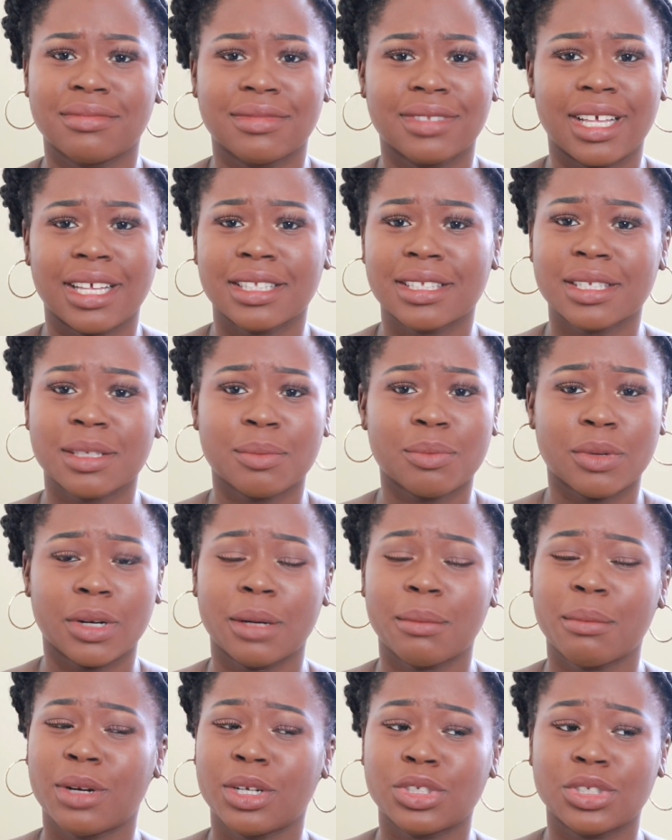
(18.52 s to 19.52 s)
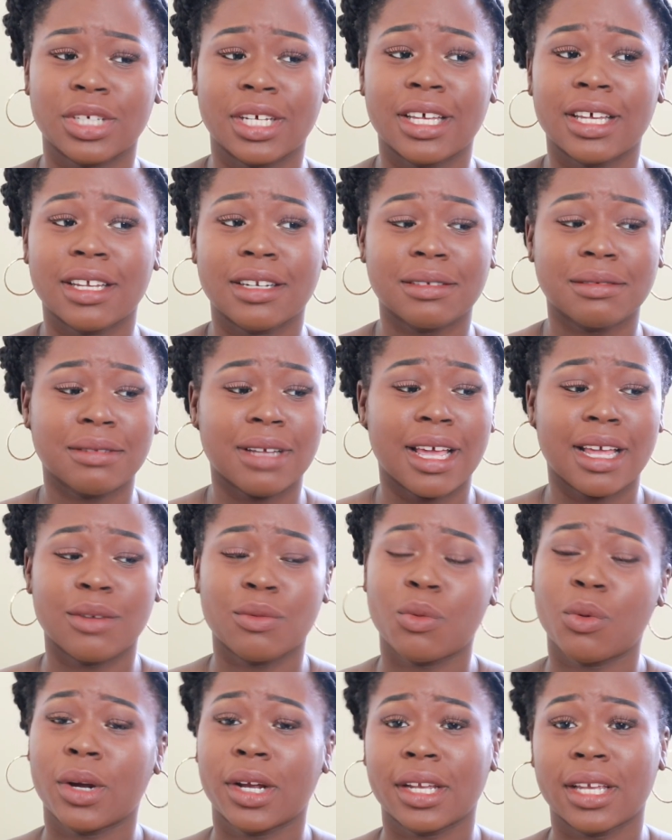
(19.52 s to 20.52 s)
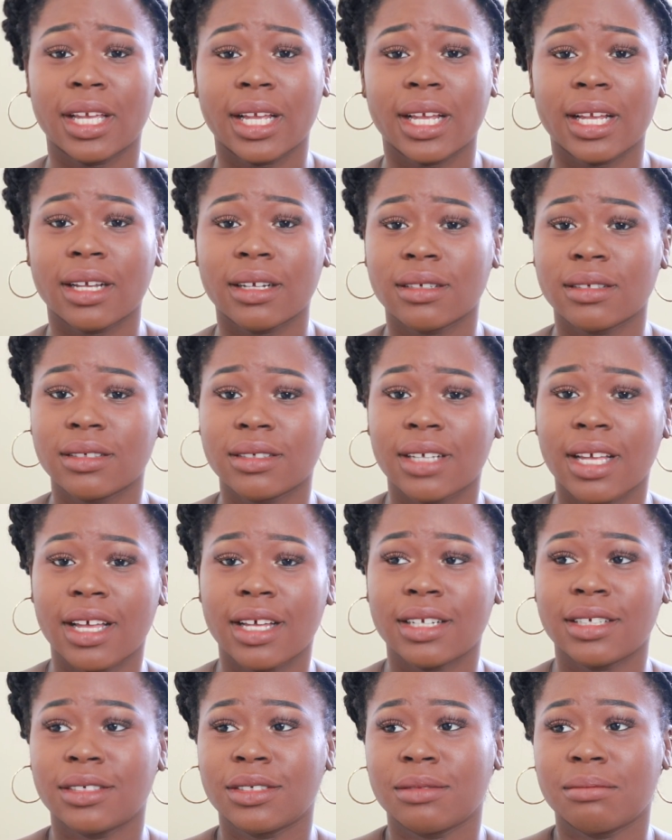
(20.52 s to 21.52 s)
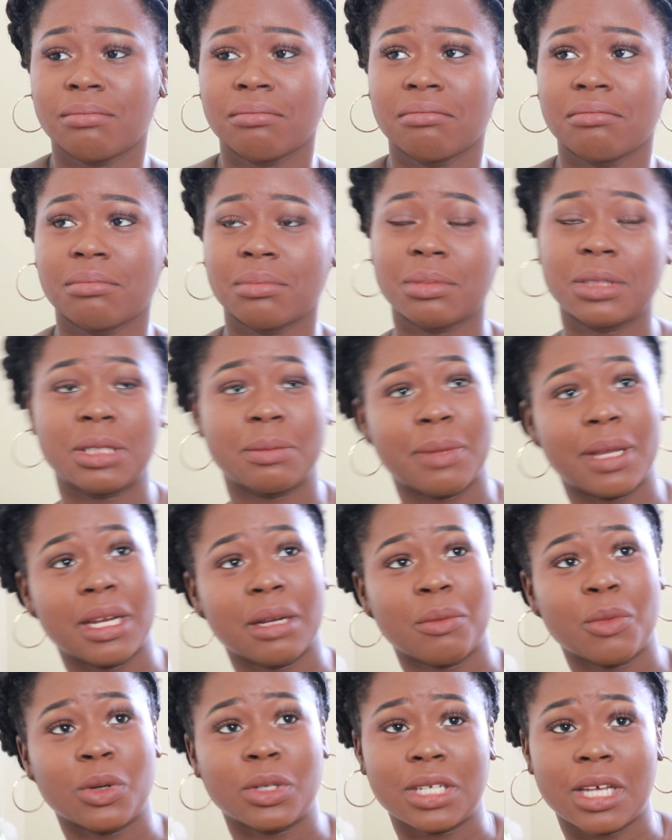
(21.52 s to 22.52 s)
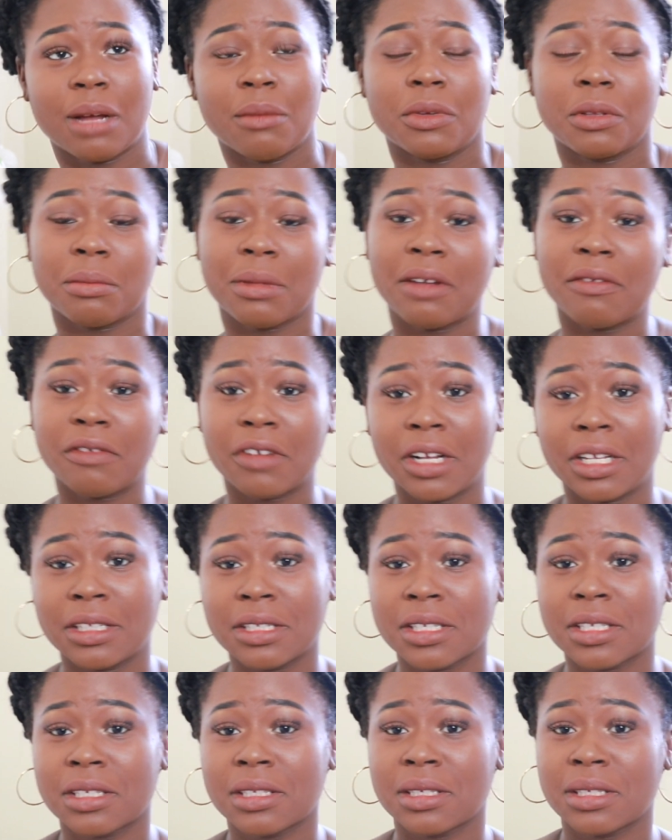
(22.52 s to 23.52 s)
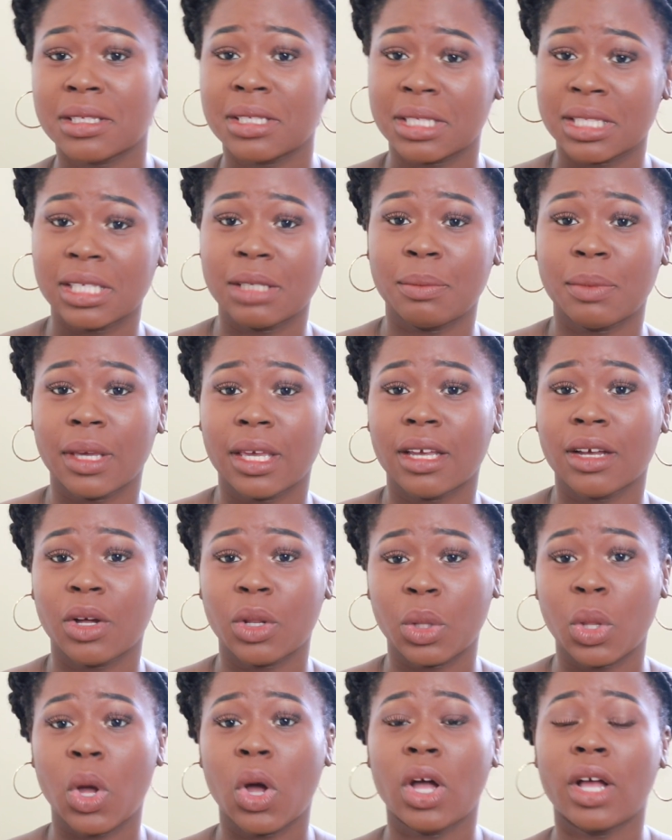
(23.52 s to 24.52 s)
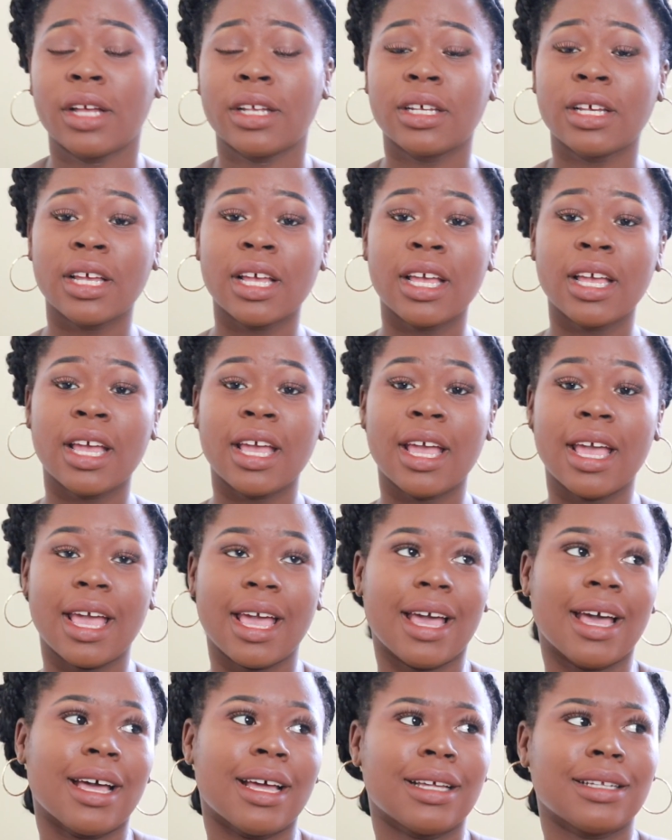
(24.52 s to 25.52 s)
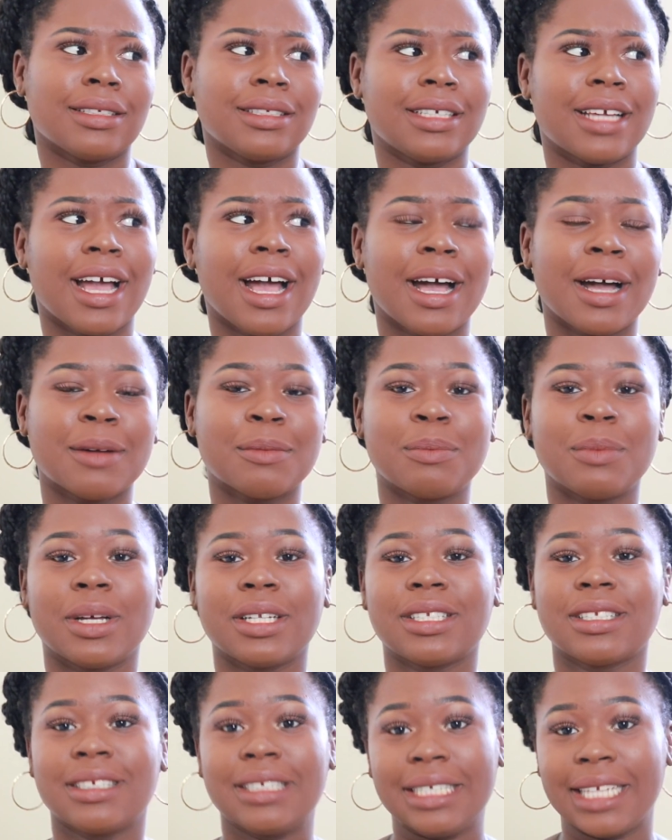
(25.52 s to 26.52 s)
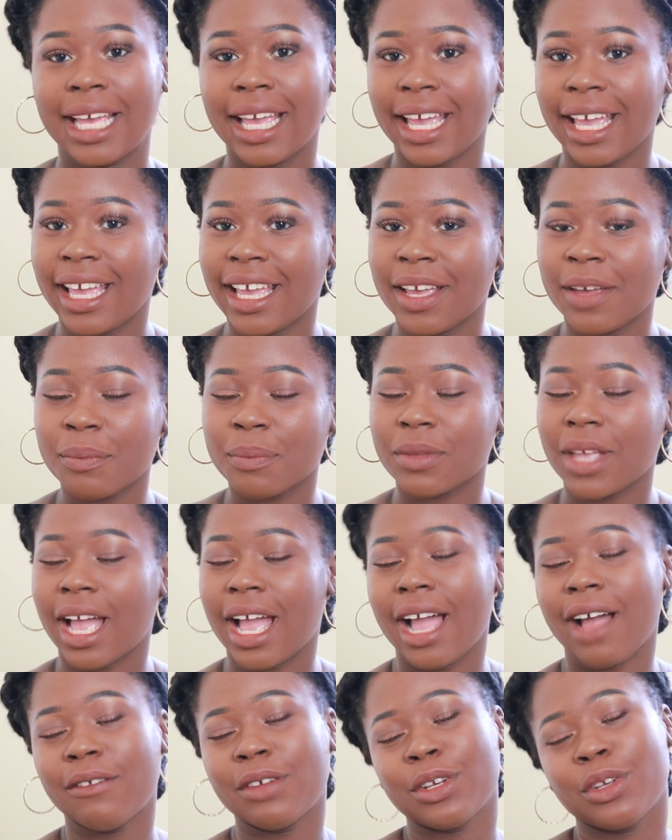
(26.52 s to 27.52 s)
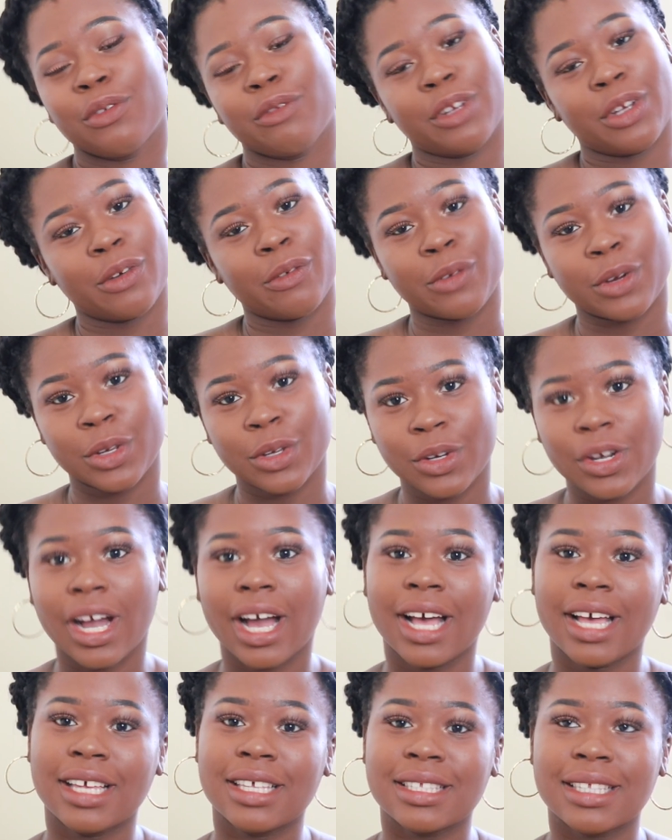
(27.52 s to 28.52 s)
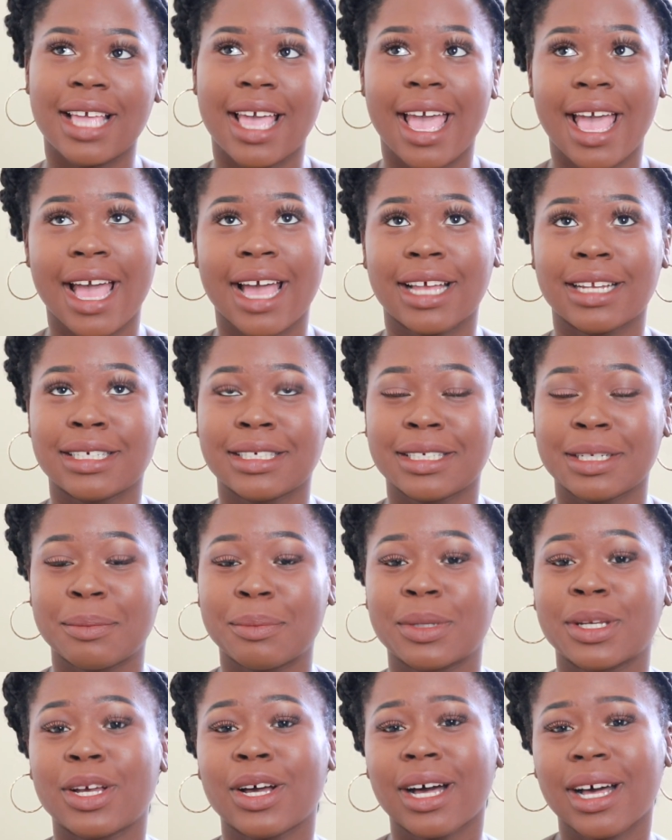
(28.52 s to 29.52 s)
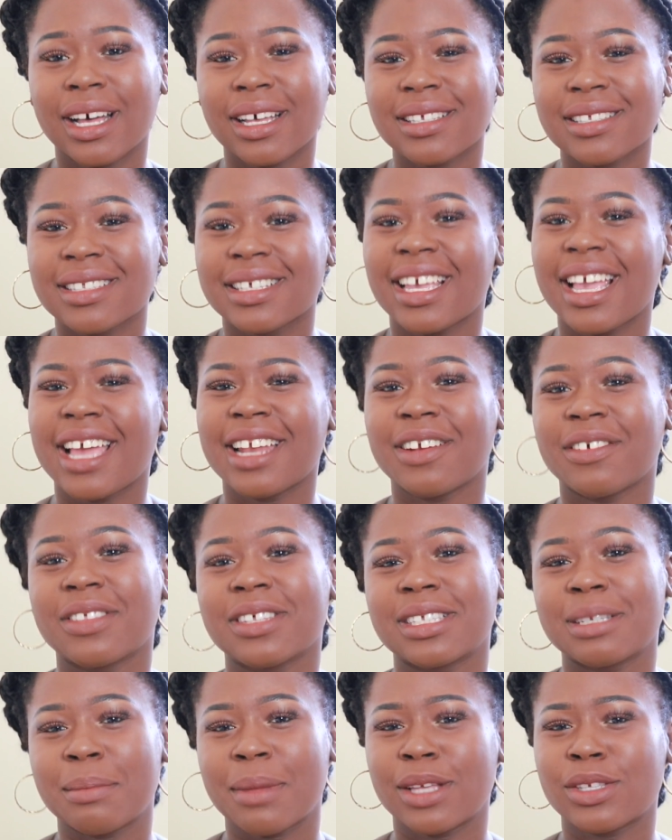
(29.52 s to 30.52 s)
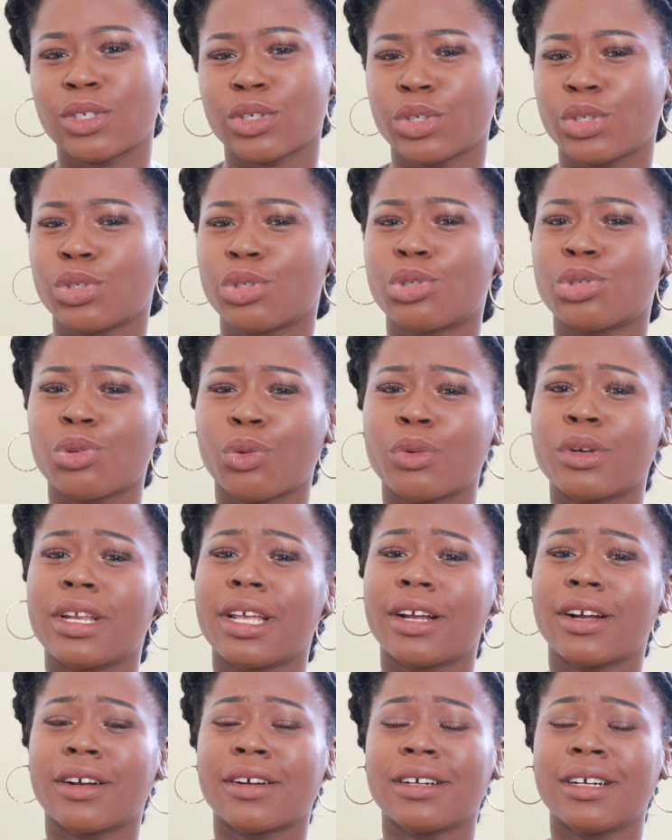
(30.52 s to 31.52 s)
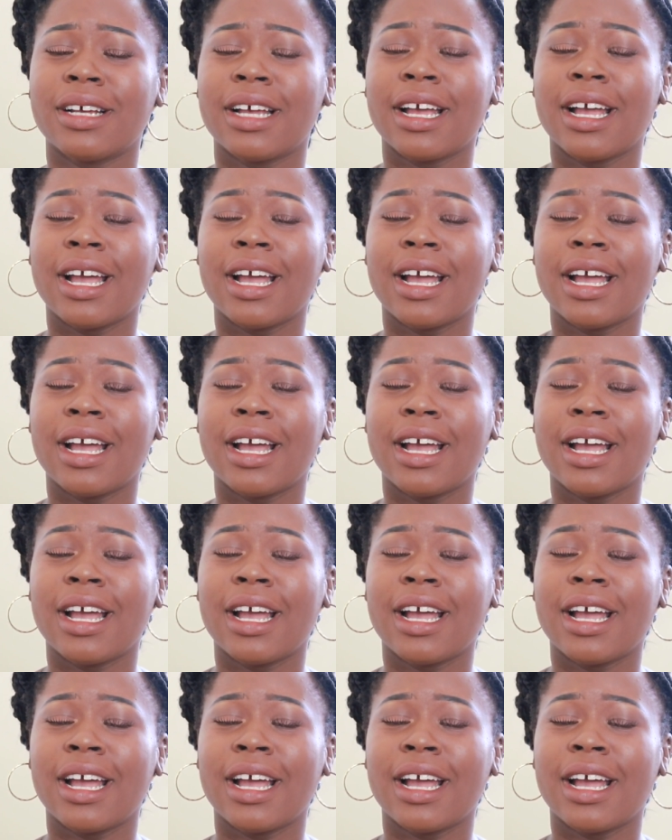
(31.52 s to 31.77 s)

That's pretty much it. And working and spending more time with my friends, sleeping a lot. And yeah, but today I have a new video for you guys, and because the end of the semester is so near,